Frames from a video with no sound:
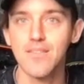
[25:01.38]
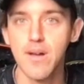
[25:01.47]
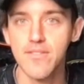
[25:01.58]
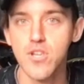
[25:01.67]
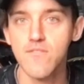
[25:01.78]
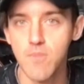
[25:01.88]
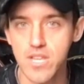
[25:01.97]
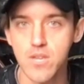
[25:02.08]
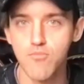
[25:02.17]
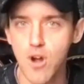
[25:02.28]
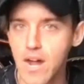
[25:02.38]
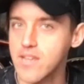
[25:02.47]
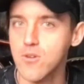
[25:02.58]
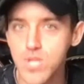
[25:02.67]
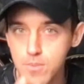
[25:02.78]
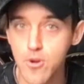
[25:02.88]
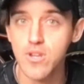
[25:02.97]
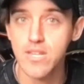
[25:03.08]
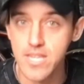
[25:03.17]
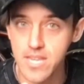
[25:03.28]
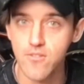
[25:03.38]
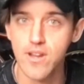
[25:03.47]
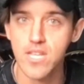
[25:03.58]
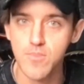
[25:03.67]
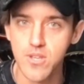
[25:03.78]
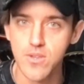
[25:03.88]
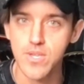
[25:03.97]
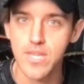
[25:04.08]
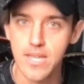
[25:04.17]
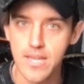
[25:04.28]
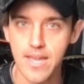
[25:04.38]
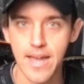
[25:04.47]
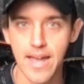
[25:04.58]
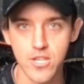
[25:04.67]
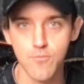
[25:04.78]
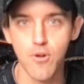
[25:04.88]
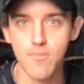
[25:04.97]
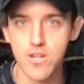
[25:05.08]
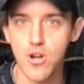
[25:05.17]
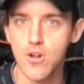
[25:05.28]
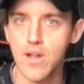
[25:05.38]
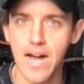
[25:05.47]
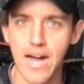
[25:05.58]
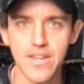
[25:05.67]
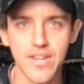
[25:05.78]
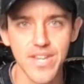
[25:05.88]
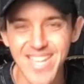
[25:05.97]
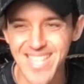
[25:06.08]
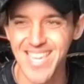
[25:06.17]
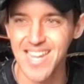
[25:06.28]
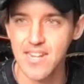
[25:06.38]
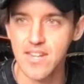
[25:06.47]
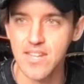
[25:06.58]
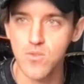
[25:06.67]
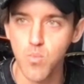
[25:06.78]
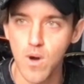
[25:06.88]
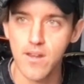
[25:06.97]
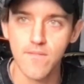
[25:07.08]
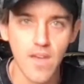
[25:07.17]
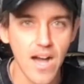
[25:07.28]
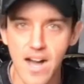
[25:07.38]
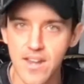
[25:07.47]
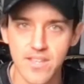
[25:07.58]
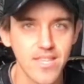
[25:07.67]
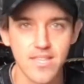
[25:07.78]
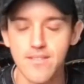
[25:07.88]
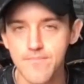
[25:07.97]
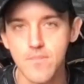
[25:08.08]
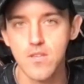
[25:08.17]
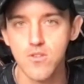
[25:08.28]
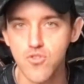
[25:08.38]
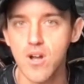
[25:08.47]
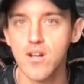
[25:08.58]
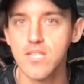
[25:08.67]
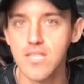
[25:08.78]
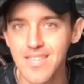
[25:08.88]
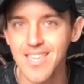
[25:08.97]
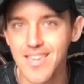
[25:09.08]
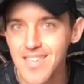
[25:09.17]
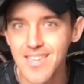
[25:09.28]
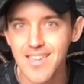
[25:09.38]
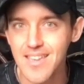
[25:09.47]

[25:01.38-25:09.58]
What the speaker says: months of my sobriety, I was smoking cigarettes because, as you probably know, nicotine is one of the hardest drugs to kick.